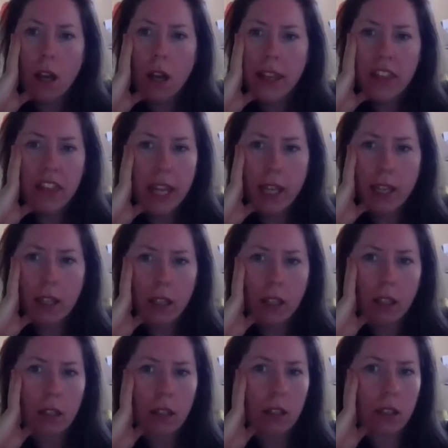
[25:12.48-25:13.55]
I think
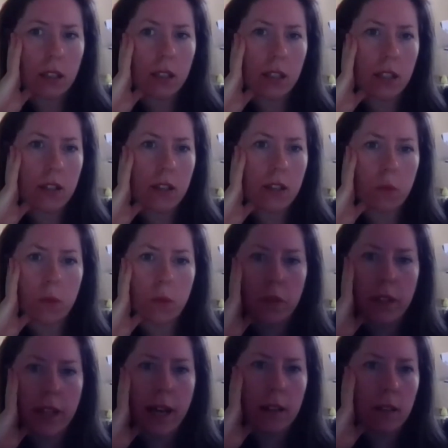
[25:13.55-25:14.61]

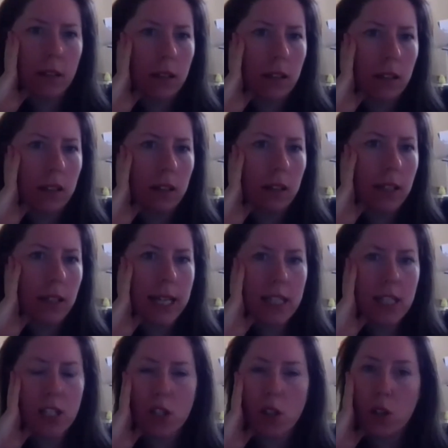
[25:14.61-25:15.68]
that
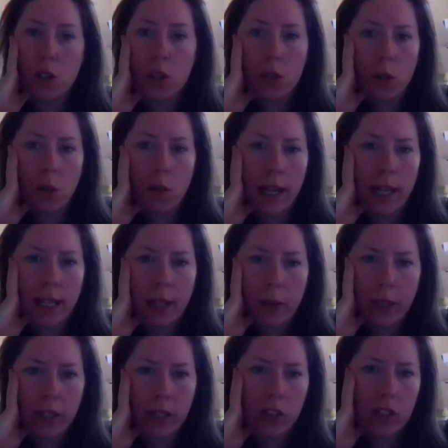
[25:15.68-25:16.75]
leads us on to any
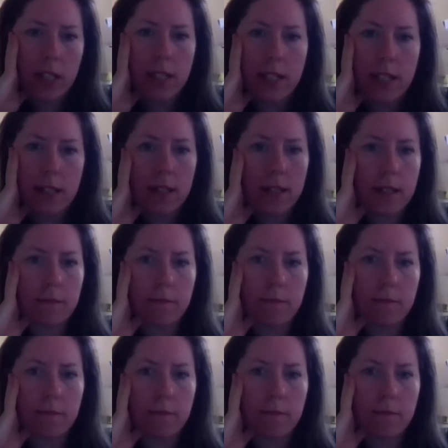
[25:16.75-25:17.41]
questions.